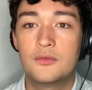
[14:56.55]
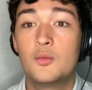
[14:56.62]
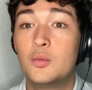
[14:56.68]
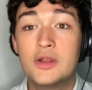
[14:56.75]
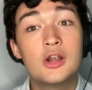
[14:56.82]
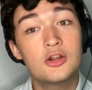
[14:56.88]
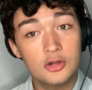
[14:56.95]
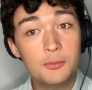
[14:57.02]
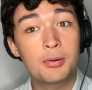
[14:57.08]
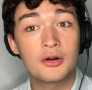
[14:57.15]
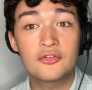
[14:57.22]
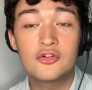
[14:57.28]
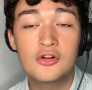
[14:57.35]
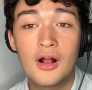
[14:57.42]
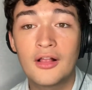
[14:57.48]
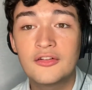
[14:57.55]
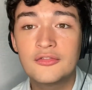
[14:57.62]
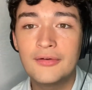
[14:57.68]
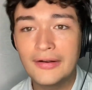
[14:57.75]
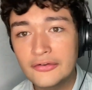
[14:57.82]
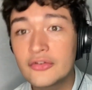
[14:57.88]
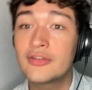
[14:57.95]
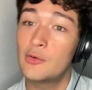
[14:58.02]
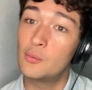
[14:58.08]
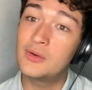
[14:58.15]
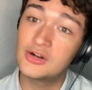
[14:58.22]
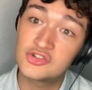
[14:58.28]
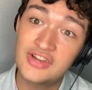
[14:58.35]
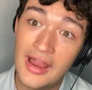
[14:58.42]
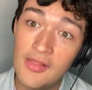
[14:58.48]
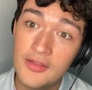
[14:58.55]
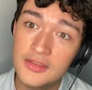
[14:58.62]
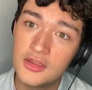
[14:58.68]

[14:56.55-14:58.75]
we are your personal college advisors, and we are telling